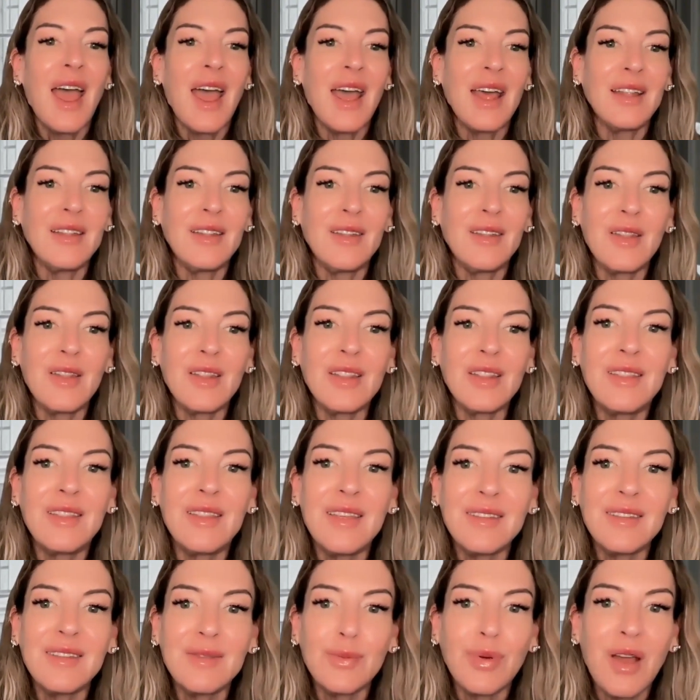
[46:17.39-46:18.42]
And
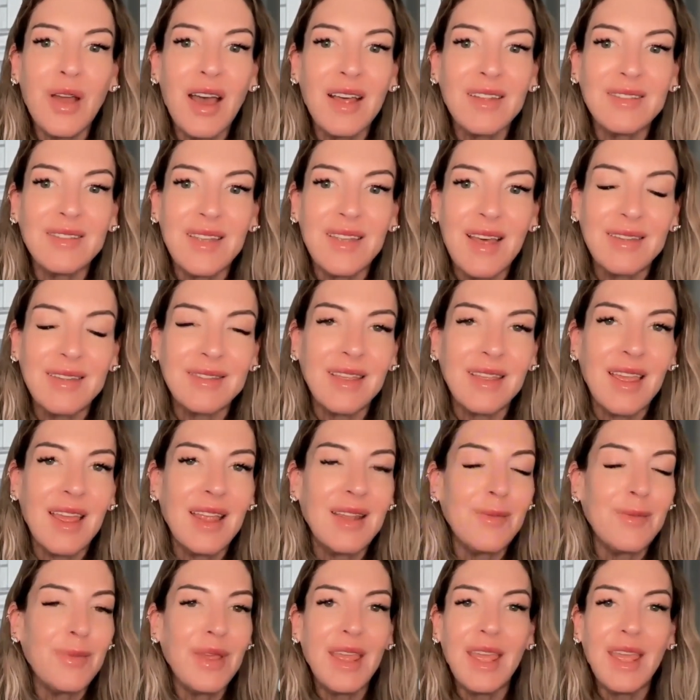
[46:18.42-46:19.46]
this process
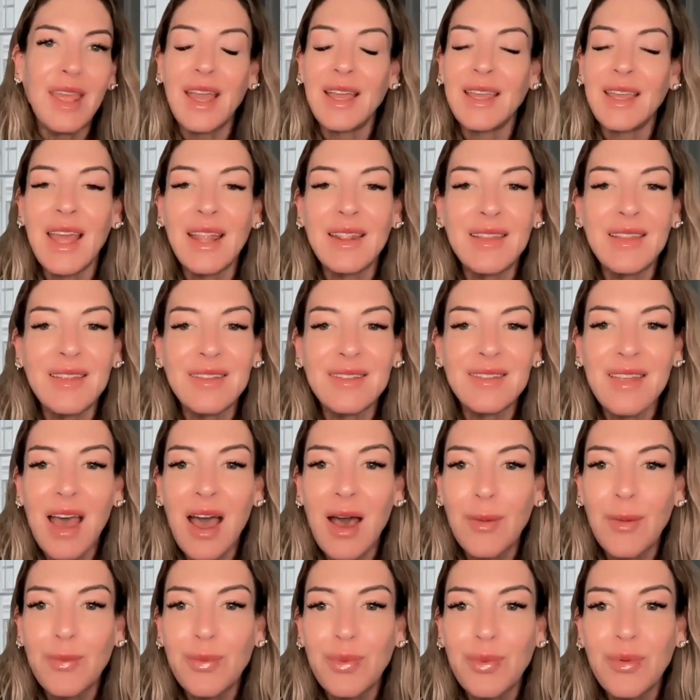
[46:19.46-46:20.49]
can be, again, this
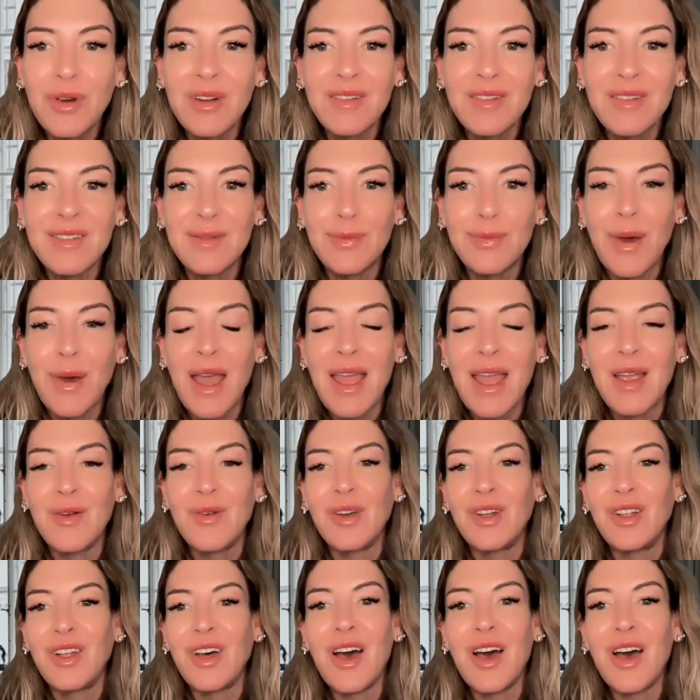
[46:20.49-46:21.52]
upward
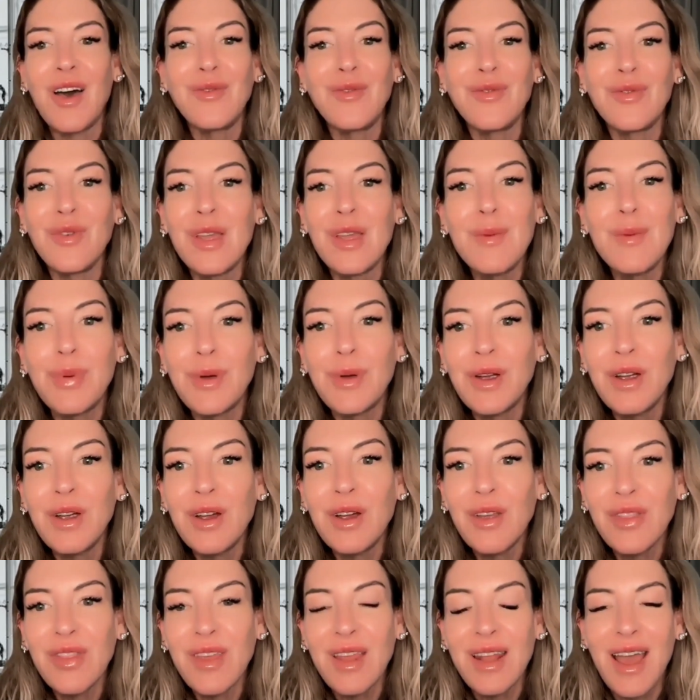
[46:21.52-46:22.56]
spiral of
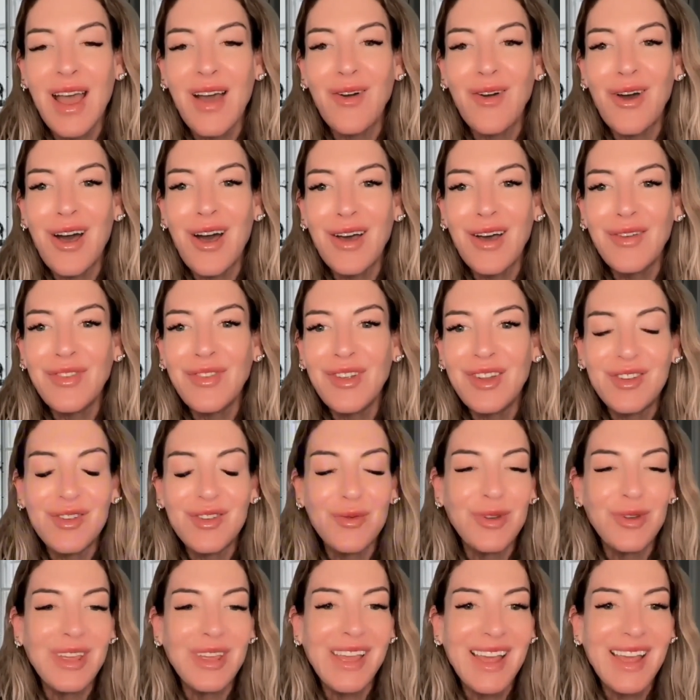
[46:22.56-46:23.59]
rebirth. And how often
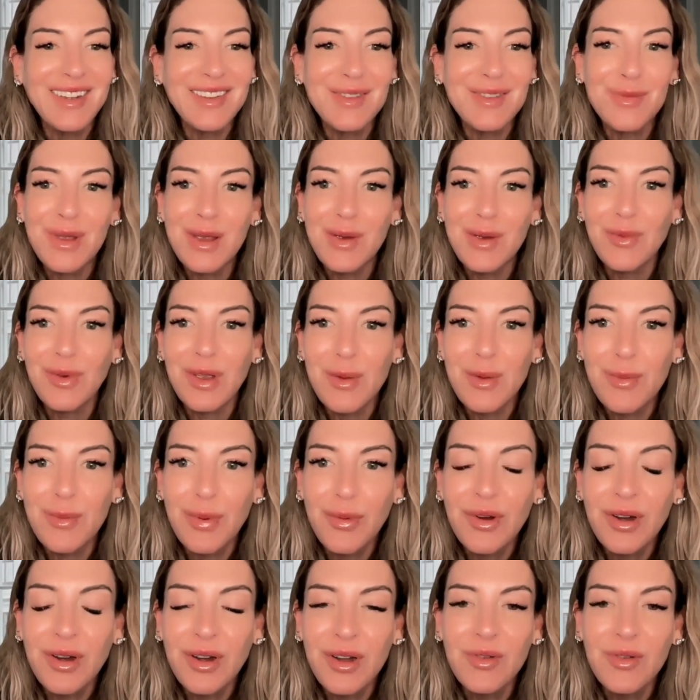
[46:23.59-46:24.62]
do we get to be
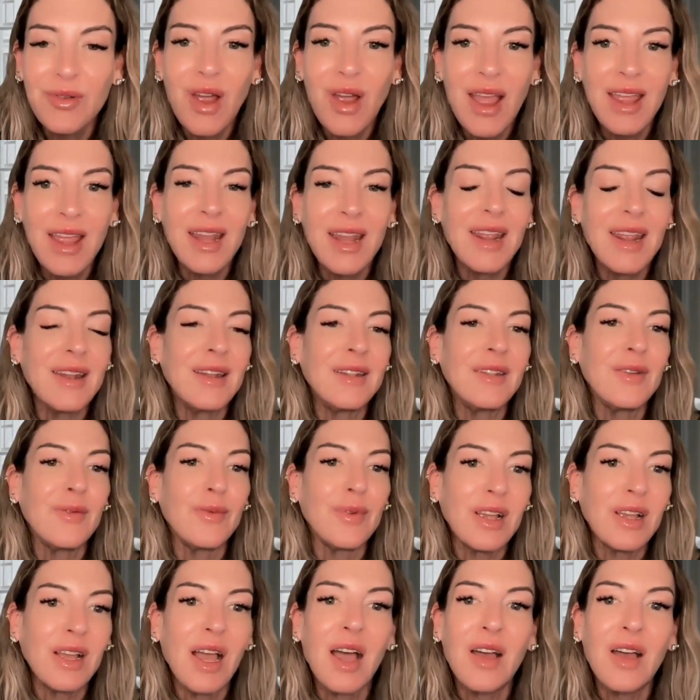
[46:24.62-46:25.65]
reborn, right? And the
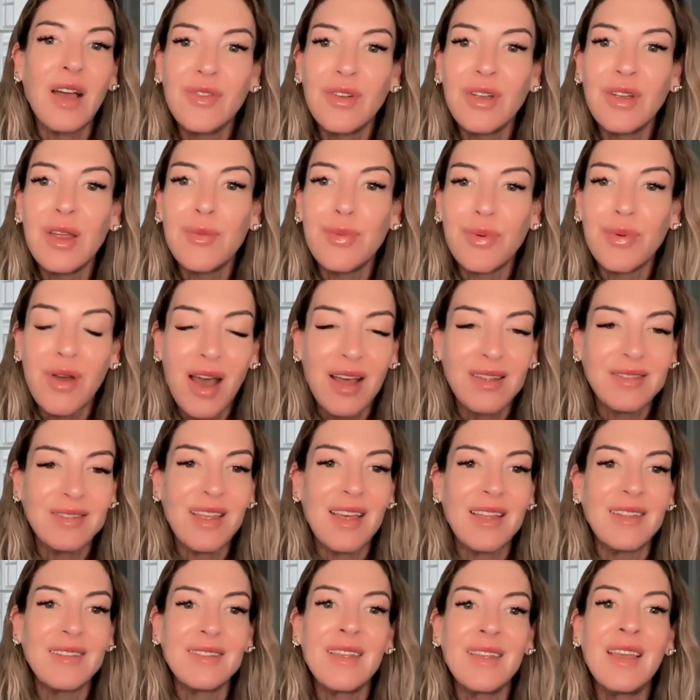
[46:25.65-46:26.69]
recovery
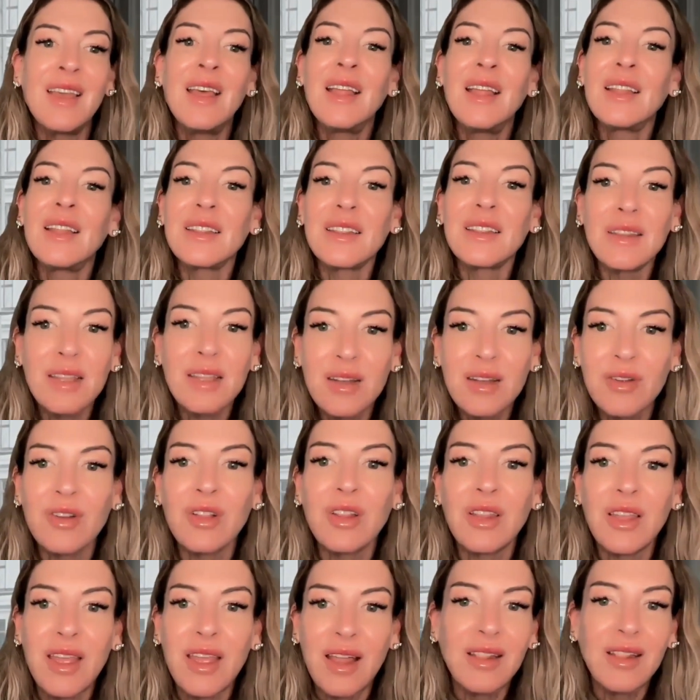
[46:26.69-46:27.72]
process
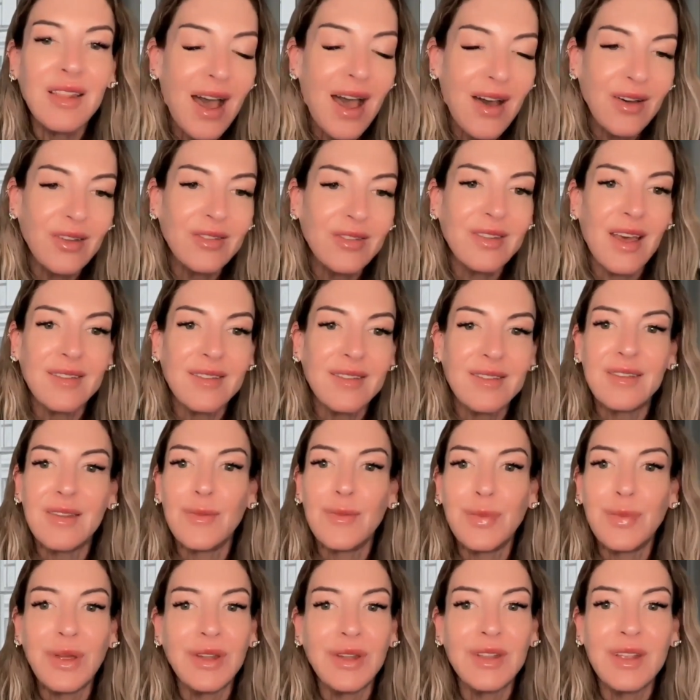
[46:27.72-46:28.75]
literally allows us
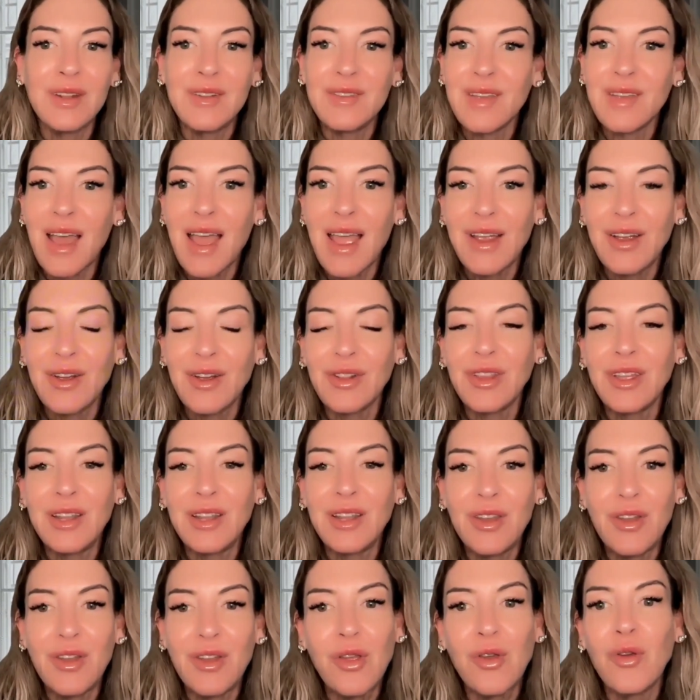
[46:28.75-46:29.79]
to build
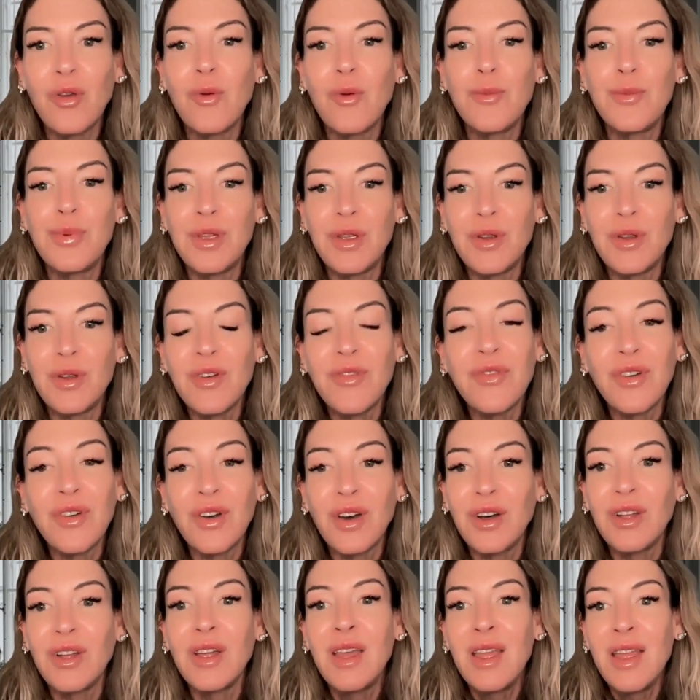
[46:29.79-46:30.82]
entirely new,
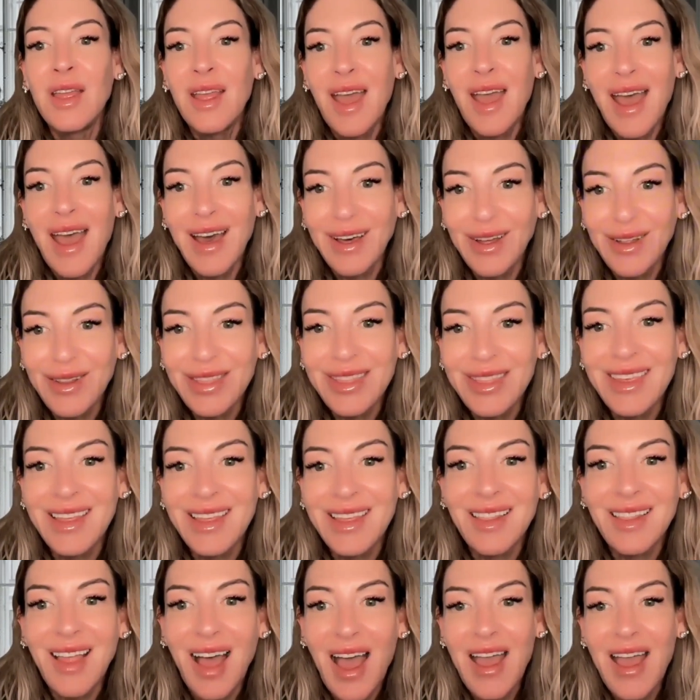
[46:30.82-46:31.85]
beautiful,
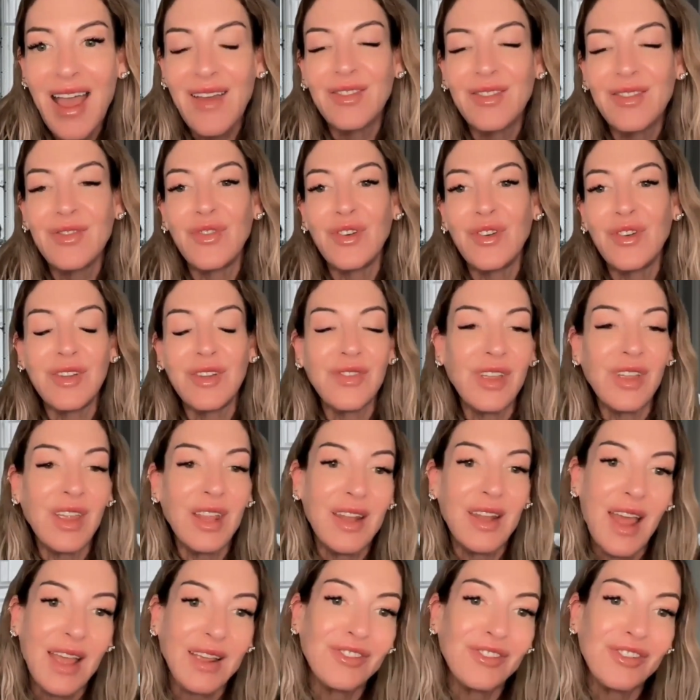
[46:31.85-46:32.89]
healthy lives full of
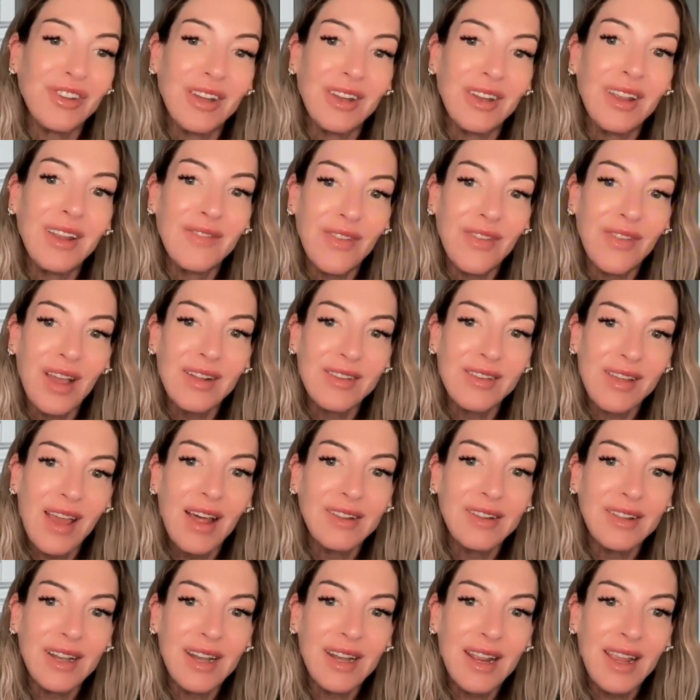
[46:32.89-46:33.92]
connection and
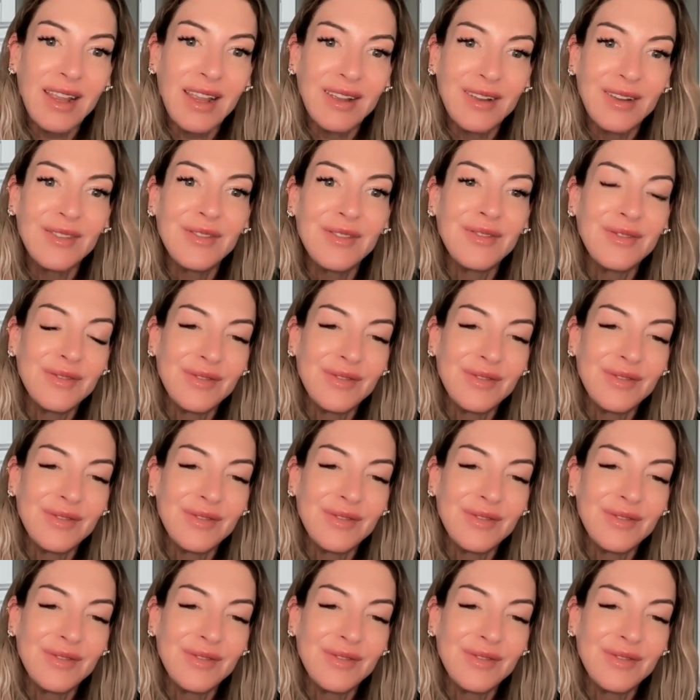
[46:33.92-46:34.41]
vitality.